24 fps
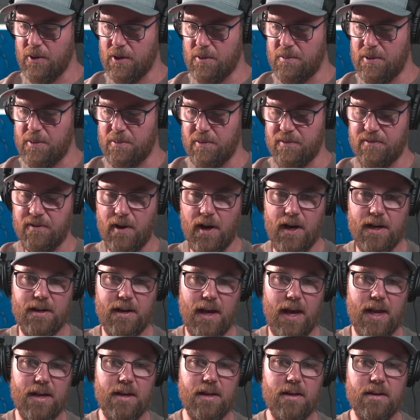people find
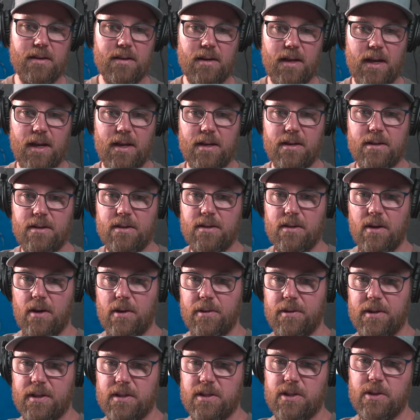Ed and all
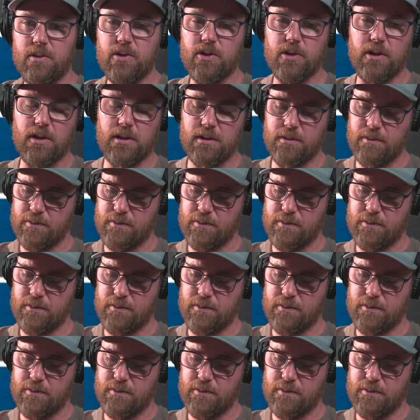things Neutral?